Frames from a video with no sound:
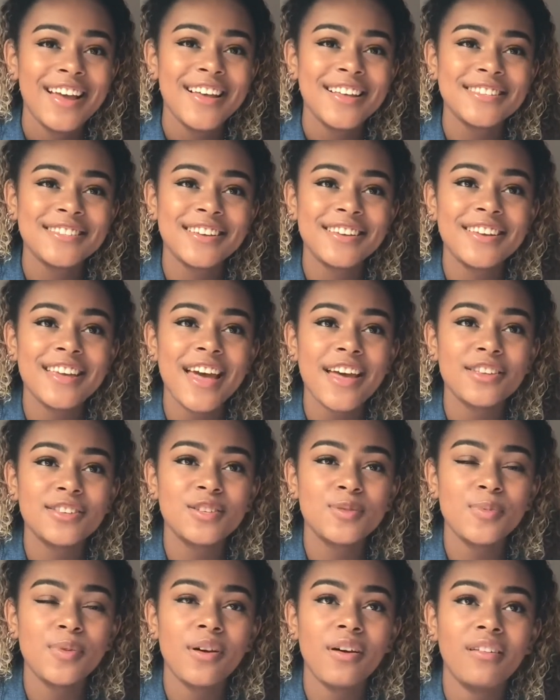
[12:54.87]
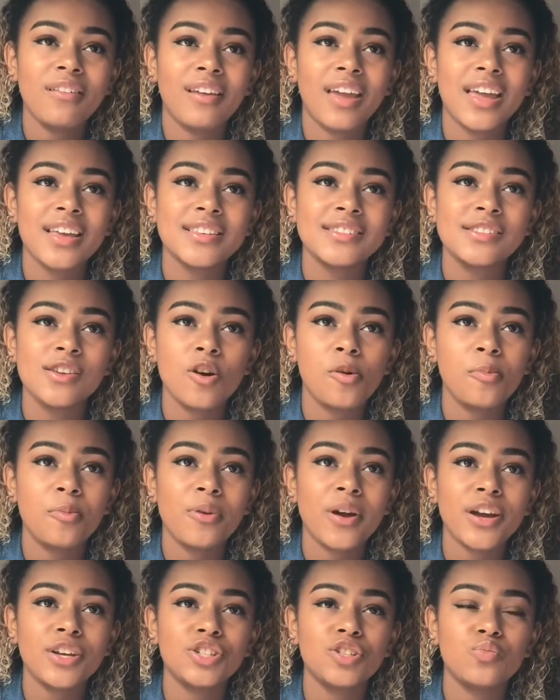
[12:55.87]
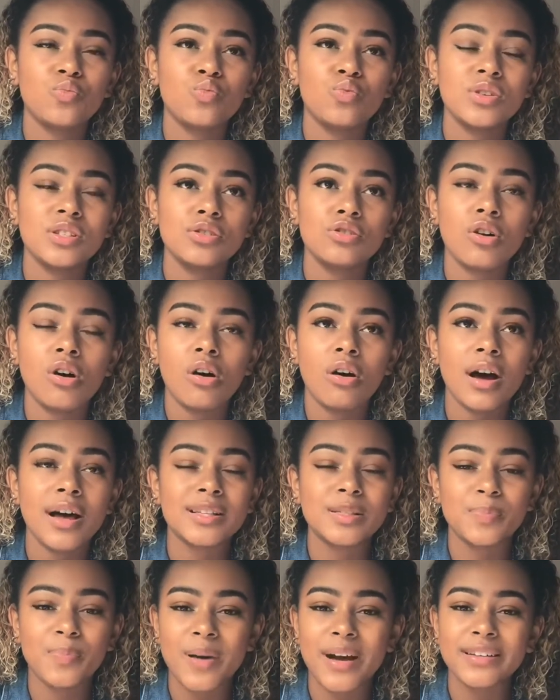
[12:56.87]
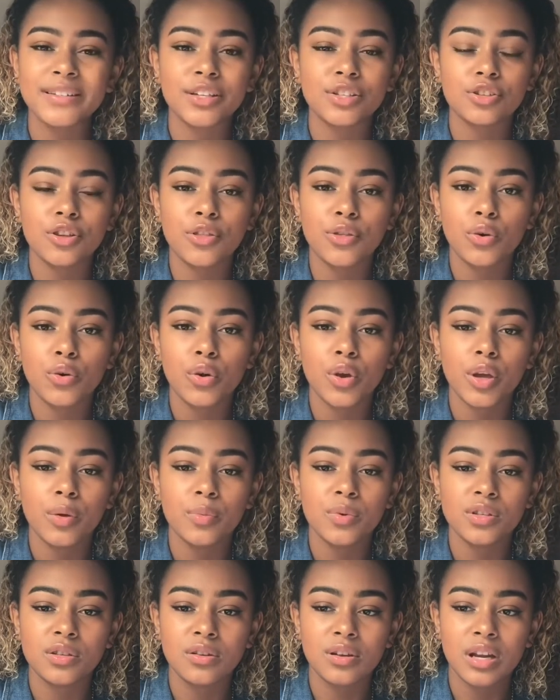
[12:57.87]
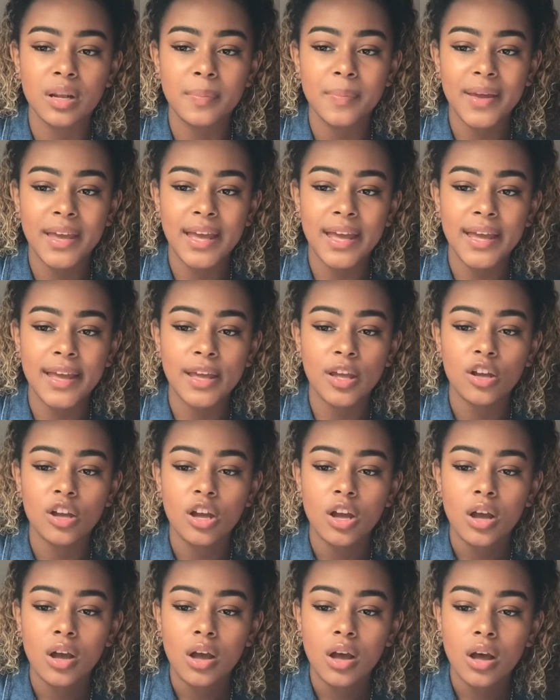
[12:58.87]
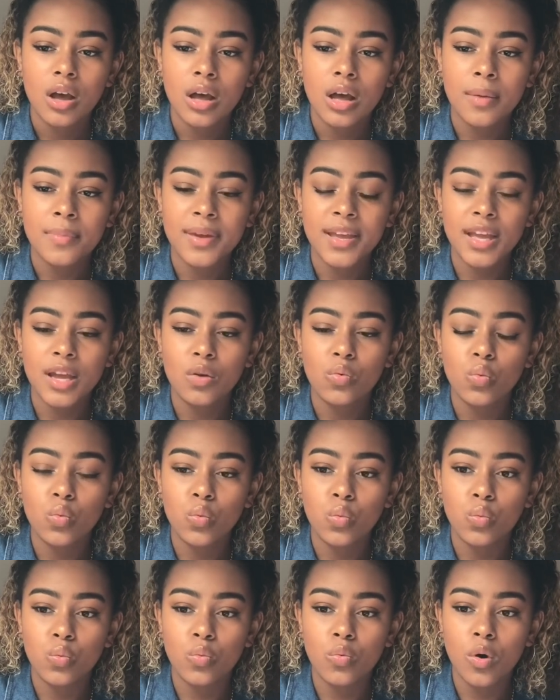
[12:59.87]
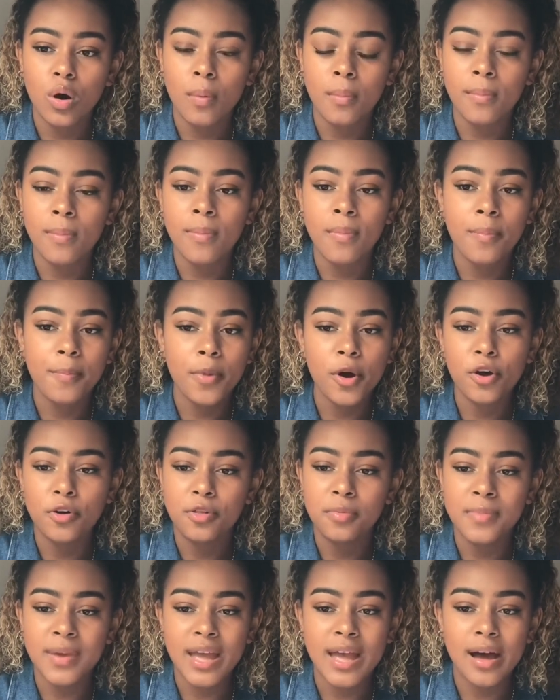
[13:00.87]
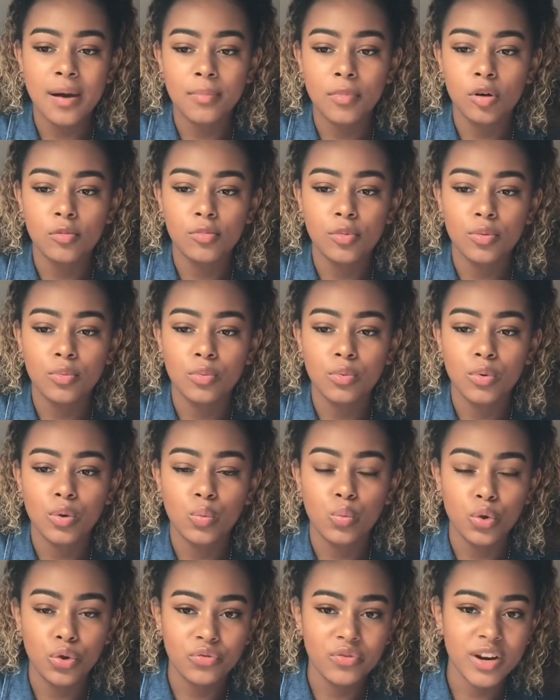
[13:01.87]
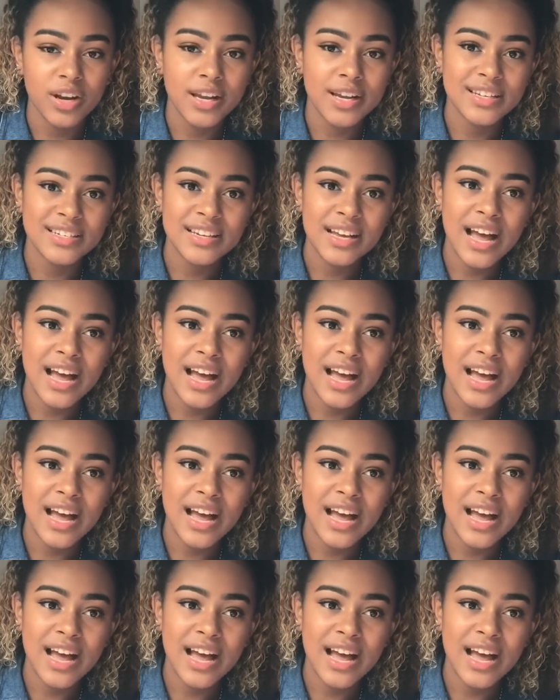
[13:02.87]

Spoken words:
So yeah, to be honest, the operation was not as bad as I thought it was going to be. I mean, both me and my mum were worried.